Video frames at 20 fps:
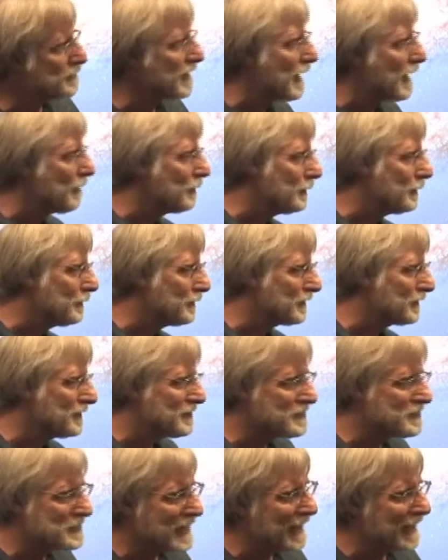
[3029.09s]
problems
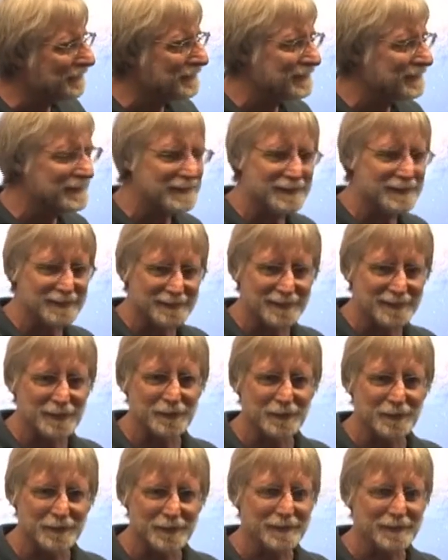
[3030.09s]
and traffic, and you
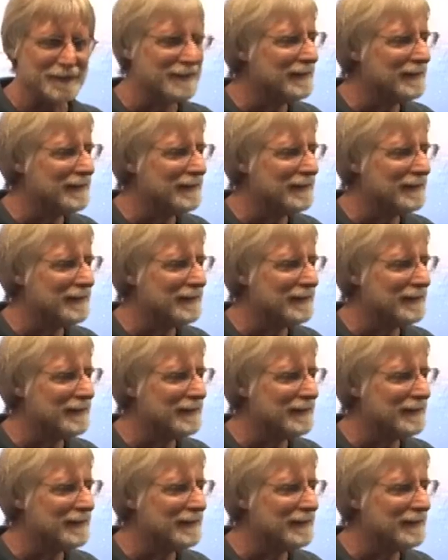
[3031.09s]
know, mm-hmm.